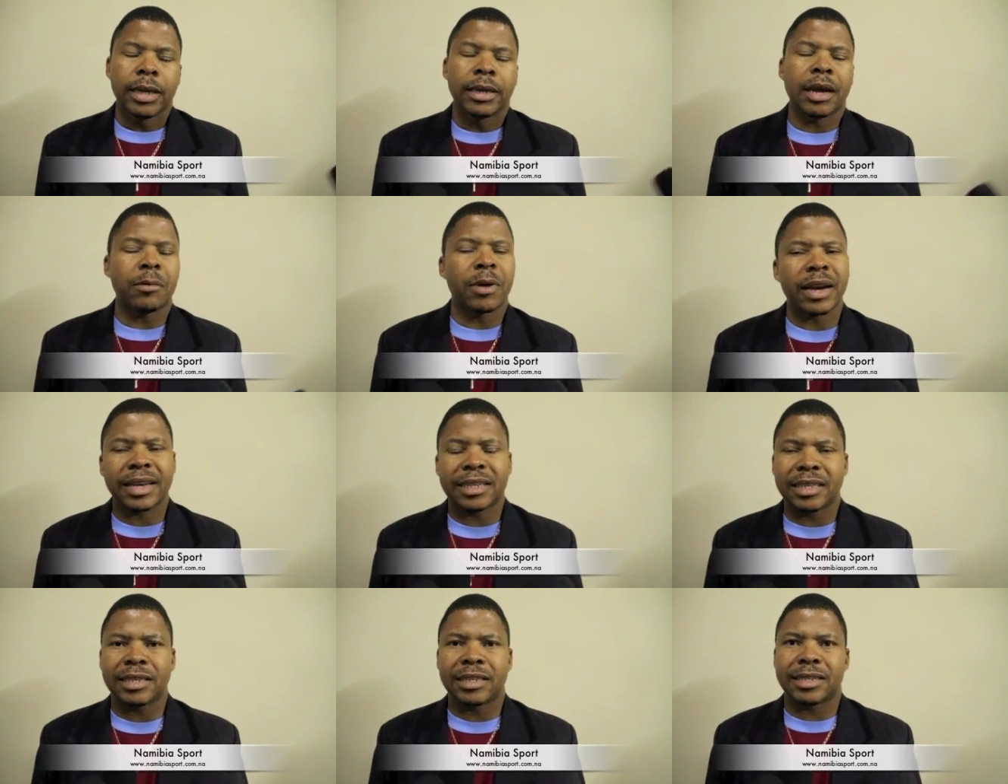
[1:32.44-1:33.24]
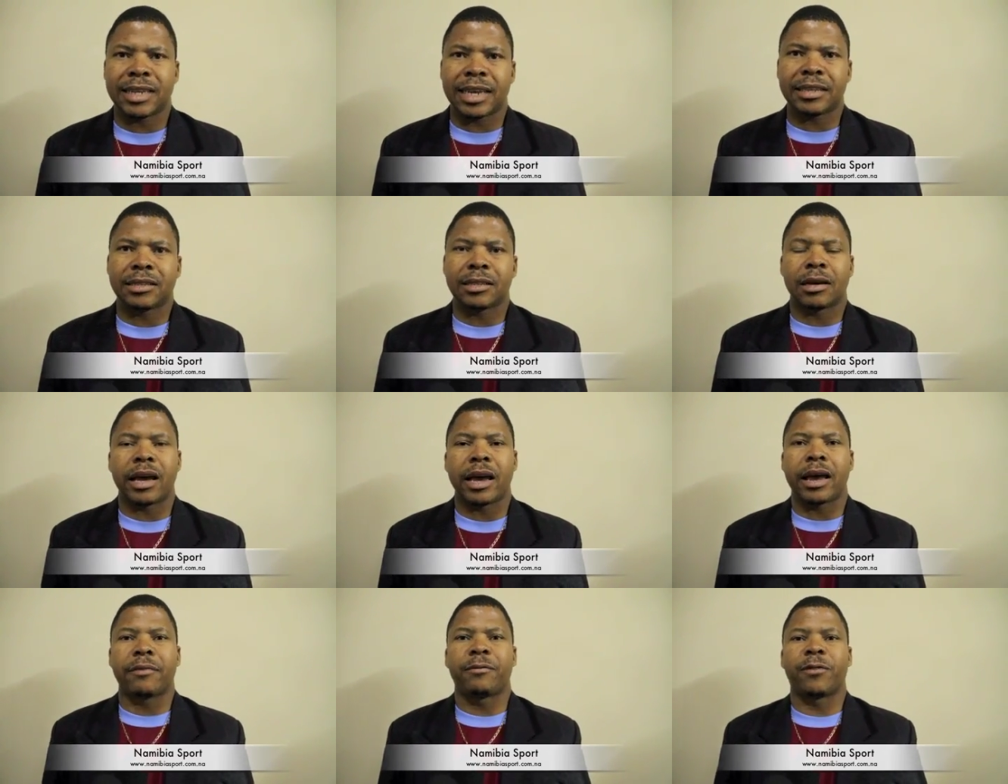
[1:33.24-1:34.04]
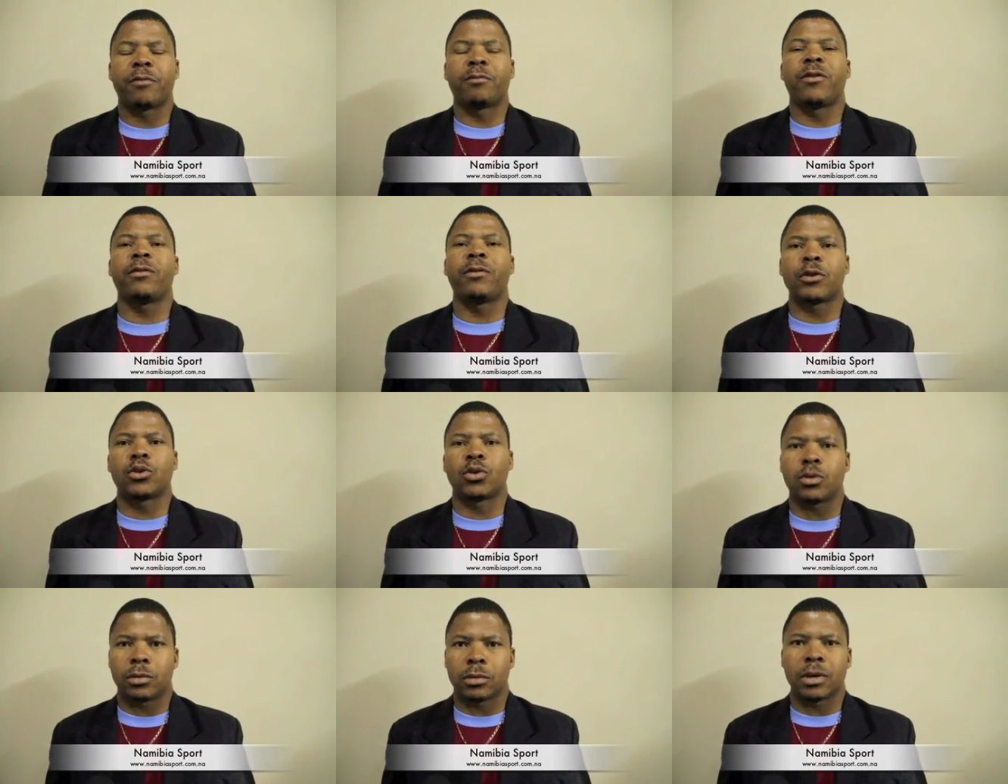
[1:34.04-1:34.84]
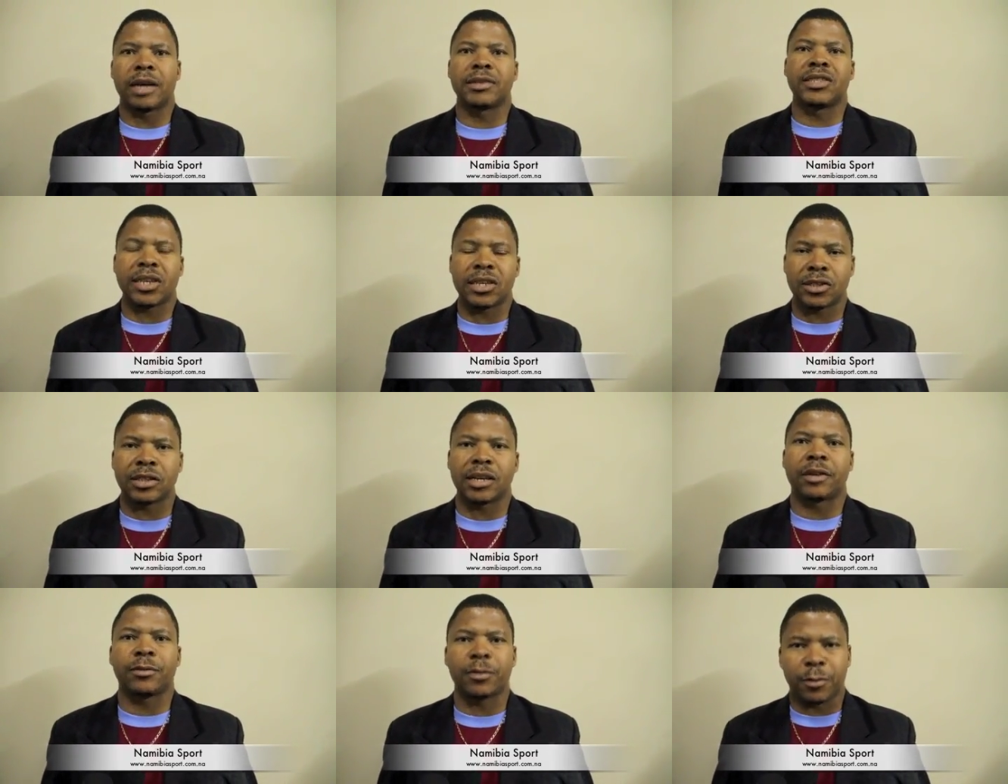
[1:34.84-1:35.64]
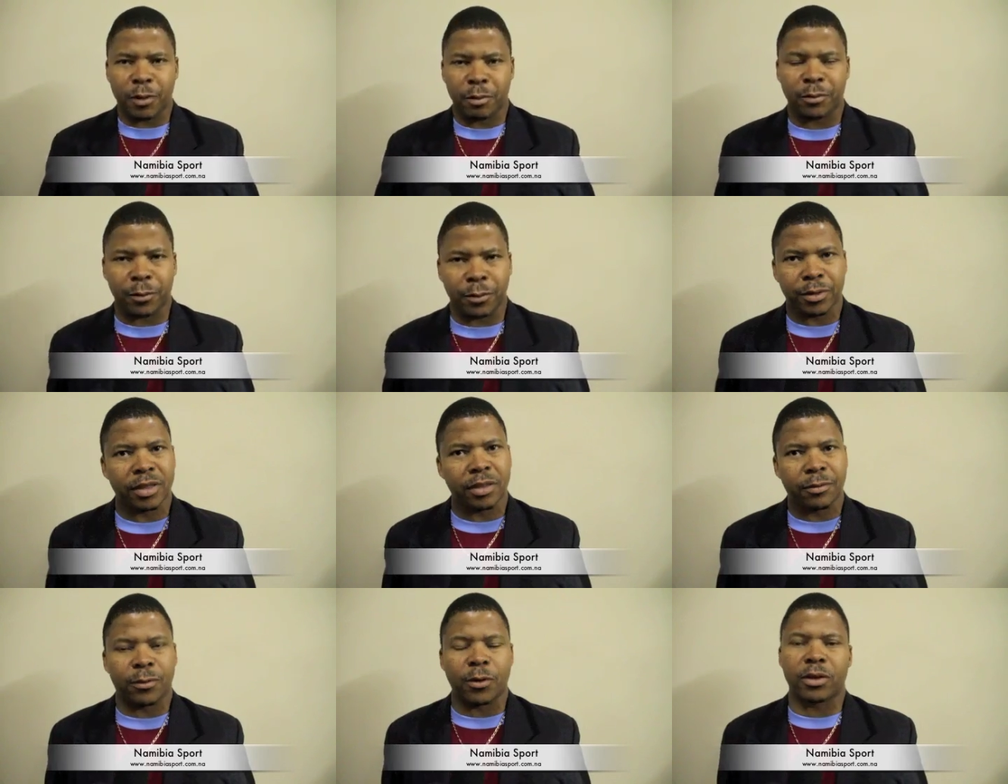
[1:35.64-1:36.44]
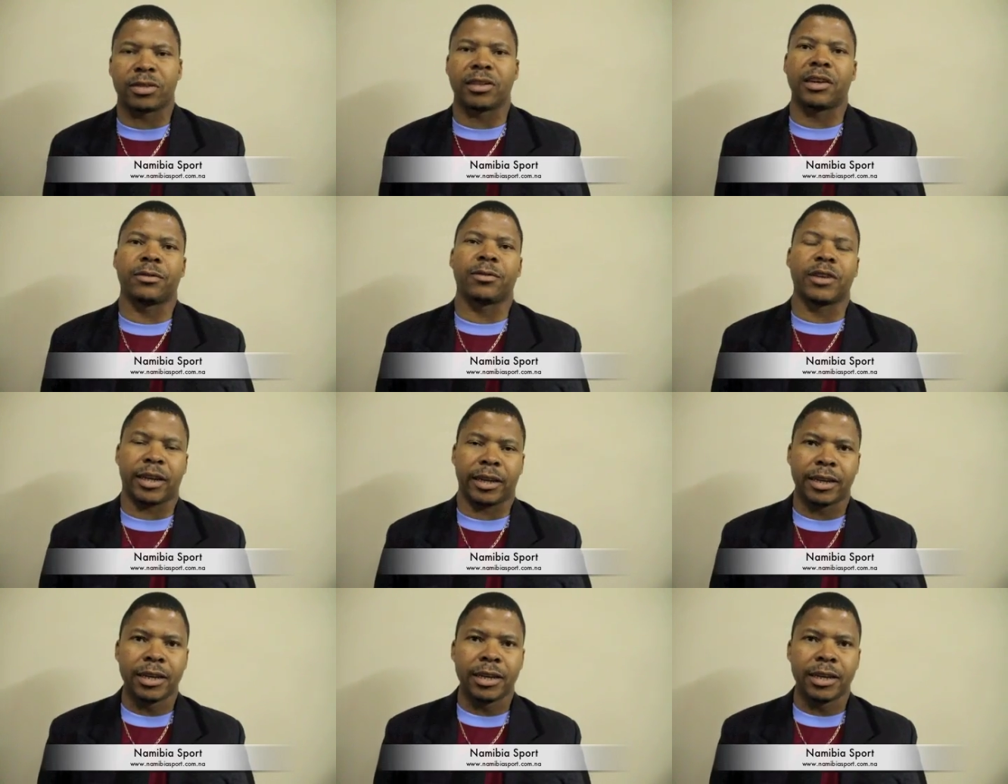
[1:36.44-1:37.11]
Yeah, what I did is that from 4-4-2, I changed now to from 4-3-3.